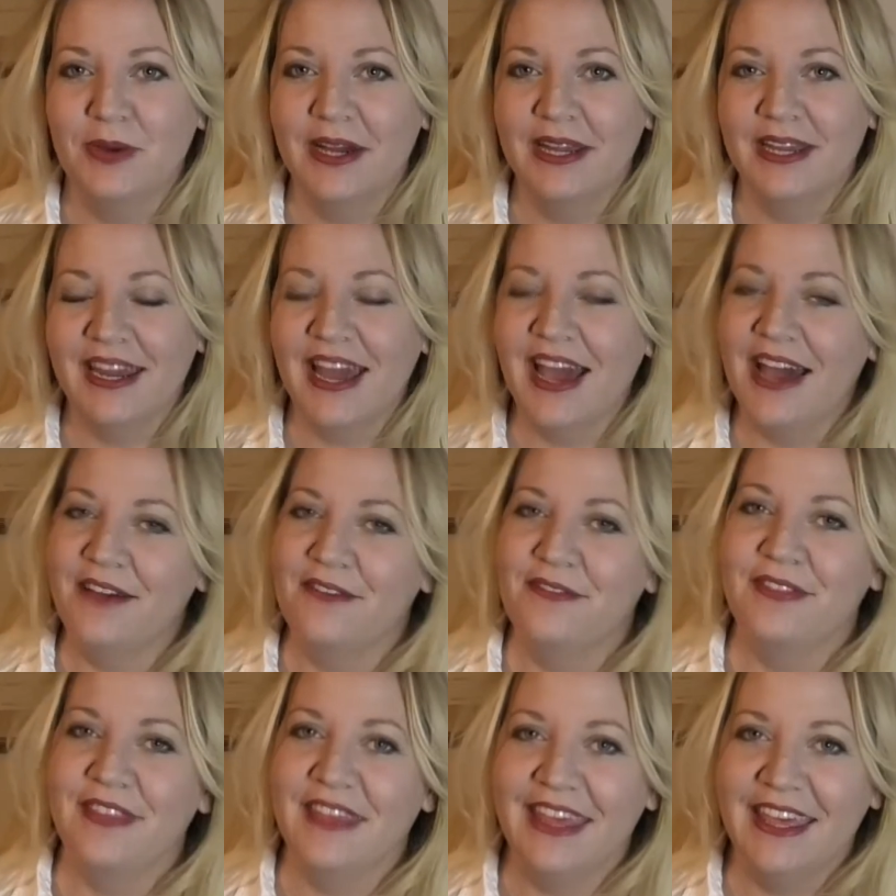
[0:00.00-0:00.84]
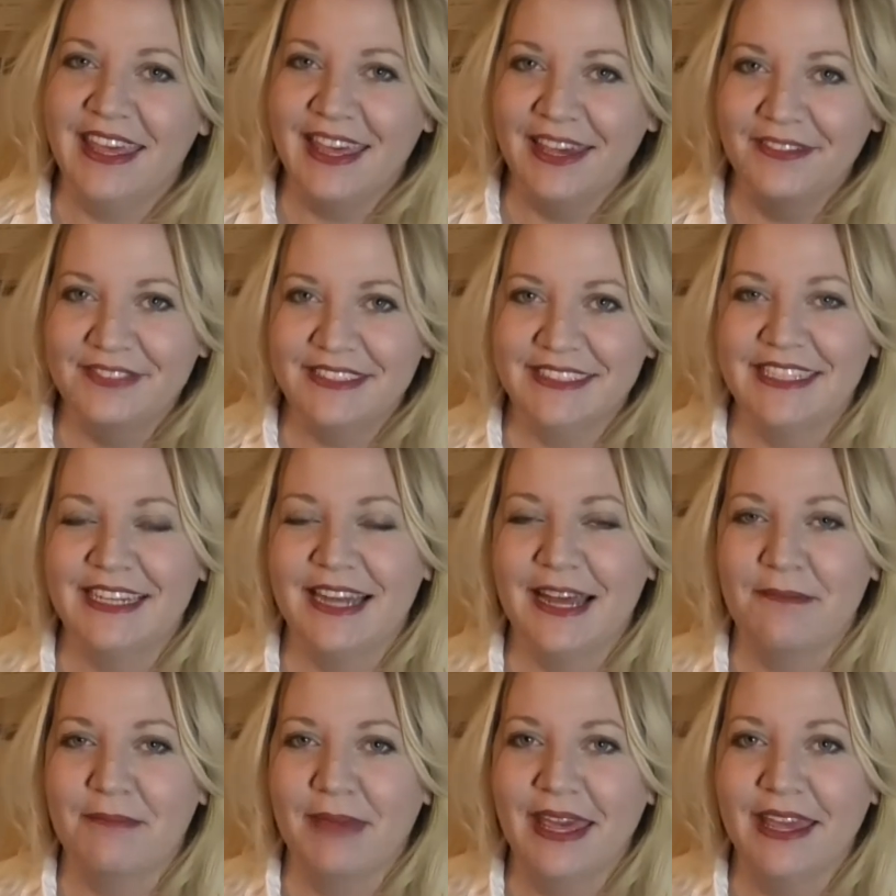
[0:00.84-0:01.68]
one of the gifts that
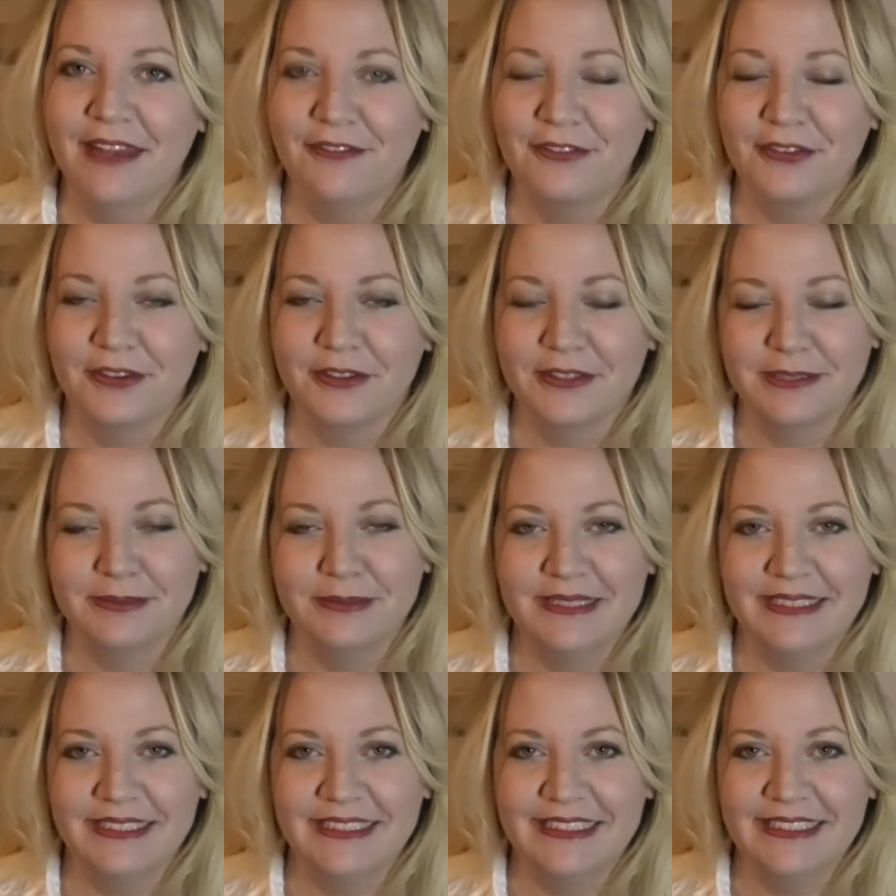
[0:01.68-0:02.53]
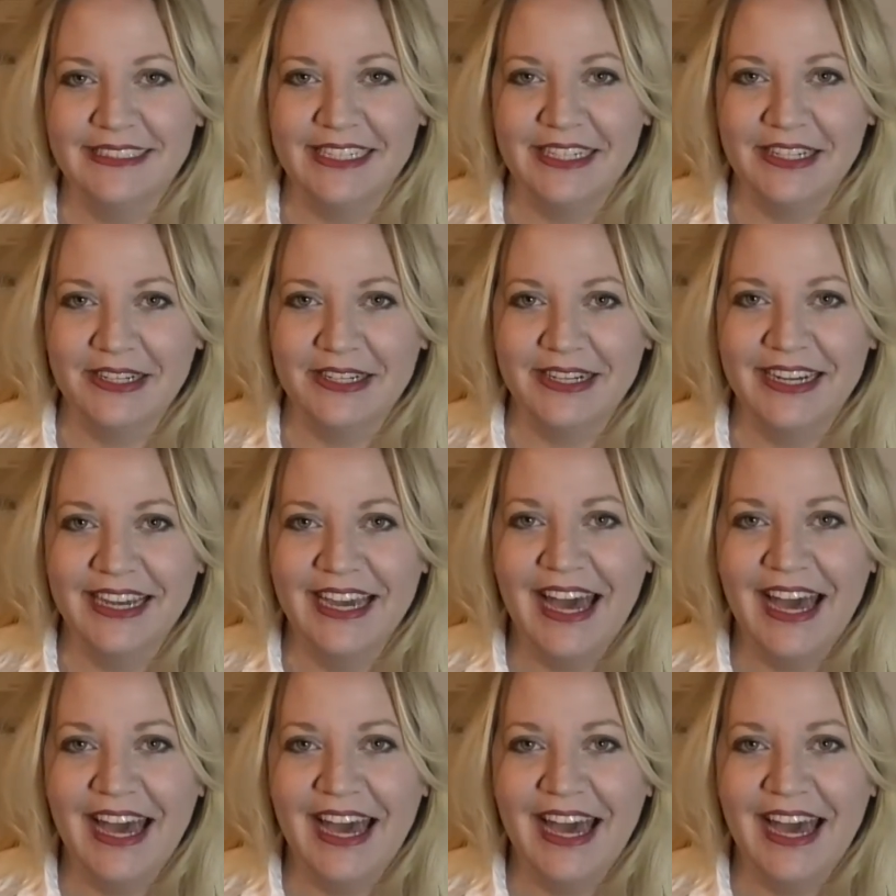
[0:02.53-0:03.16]
I made for Christmas this year.